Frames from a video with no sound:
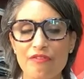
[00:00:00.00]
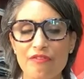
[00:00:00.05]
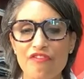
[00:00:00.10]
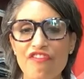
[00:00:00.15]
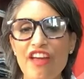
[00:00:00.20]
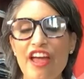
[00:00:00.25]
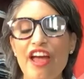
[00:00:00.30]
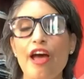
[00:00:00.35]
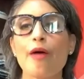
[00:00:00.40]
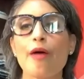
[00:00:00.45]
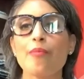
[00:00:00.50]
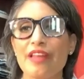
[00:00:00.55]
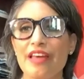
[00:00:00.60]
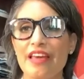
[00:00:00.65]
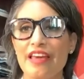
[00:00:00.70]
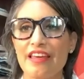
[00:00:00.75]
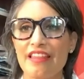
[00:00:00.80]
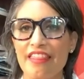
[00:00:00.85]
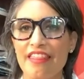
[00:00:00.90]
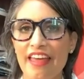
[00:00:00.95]

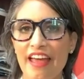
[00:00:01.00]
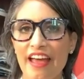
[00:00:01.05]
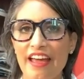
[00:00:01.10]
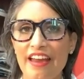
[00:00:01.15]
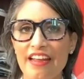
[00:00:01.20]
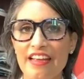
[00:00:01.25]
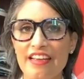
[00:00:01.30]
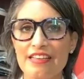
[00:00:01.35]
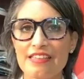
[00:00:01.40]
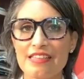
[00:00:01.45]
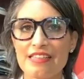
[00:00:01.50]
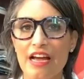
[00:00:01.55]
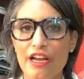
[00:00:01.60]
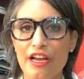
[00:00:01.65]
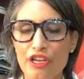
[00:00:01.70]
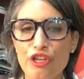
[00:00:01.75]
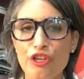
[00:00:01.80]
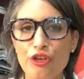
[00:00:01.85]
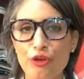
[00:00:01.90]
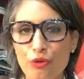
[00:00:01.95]
family that is
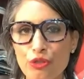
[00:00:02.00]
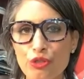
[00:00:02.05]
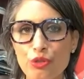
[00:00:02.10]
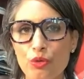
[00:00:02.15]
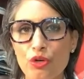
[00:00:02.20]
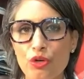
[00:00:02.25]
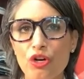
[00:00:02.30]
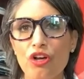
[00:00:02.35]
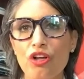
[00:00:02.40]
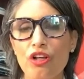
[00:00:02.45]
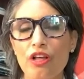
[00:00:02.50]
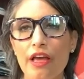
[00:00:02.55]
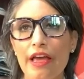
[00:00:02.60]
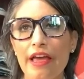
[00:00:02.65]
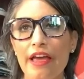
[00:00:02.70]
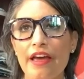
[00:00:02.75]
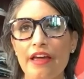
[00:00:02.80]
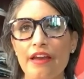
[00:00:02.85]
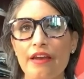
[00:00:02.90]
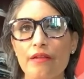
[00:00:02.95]
unusual
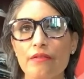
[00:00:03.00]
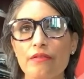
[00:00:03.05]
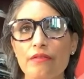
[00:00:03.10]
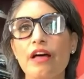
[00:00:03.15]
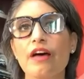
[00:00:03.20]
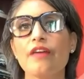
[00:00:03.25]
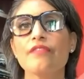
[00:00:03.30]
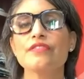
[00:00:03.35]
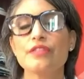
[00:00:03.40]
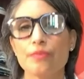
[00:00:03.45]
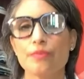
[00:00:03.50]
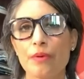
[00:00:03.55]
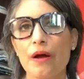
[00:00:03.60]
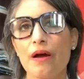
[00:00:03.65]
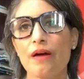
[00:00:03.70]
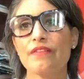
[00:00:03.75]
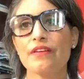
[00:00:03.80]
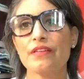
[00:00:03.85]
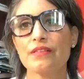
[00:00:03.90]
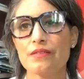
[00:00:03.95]
and loves the
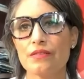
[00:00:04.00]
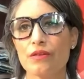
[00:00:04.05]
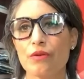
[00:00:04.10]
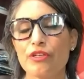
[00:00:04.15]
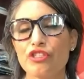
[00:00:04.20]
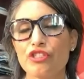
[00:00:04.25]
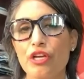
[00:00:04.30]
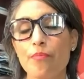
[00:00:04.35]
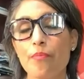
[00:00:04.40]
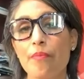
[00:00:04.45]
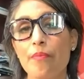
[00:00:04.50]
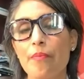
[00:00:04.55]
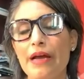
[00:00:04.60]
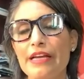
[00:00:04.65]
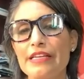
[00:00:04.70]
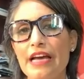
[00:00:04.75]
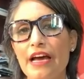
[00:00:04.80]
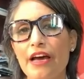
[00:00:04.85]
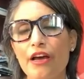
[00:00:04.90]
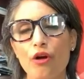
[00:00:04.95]
province so much. And my
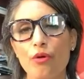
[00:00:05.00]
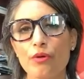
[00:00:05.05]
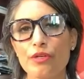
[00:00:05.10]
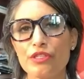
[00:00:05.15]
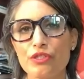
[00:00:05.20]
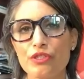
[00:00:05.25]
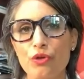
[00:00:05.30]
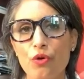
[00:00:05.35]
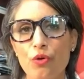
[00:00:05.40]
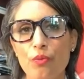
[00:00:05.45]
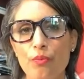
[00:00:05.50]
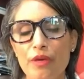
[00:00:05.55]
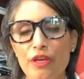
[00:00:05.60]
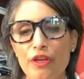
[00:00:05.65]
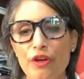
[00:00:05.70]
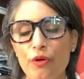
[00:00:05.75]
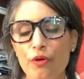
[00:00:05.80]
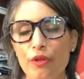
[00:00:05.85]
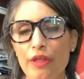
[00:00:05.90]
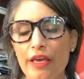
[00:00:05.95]
dad always told me, you
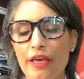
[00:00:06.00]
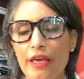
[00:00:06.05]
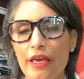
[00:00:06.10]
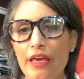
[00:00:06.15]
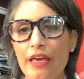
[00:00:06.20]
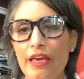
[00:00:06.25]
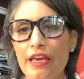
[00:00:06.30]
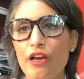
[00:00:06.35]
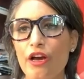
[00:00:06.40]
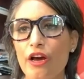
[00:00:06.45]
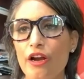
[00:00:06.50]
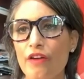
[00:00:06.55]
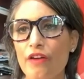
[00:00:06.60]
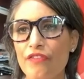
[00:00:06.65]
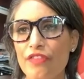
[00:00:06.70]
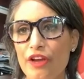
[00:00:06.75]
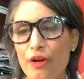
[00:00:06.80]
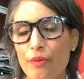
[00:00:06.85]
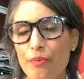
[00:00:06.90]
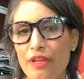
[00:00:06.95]
know, like he got off
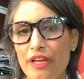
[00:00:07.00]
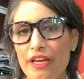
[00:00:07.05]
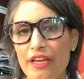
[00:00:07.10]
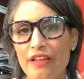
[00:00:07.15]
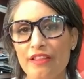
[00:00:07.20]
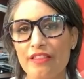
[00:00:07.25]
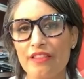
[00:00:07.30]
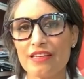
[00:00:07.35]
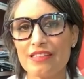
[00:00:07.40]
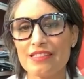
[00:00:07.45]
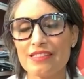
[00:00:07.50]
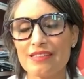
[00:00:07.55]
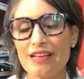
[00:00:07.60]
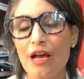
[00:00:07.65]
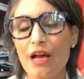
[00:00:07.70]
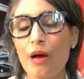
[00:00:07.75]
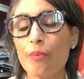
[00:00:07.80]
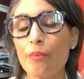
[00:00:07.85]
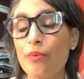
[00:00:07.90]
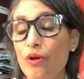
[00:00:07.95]
the airplane and this
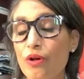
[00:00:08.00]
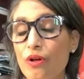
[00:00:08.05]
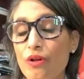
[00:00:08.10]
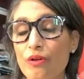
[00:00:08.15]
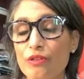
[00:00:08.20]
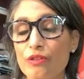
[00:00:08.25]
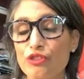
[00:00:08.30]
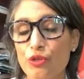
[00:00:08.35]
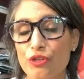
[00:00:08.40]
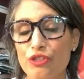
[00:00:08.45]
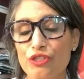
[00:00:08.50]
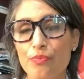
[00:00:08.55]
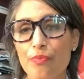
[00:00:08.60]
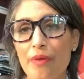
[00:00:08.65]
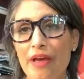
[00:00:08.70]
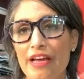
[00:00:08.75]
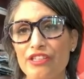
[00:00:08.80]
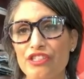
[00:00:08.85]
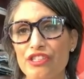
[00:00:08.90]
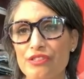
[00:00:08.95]
couple, George and
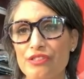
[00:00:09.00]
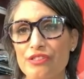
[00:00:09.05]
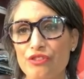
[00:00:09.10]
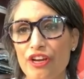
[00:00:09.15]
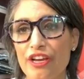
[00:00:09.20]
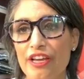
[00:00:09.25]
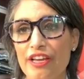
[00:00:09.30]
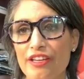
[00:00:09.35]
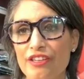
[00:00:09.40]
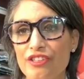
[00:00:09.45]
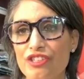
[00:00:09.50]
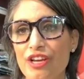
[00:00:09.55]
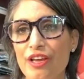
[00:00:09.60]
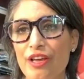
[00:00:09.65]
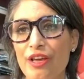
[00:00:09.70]
Panji Strange,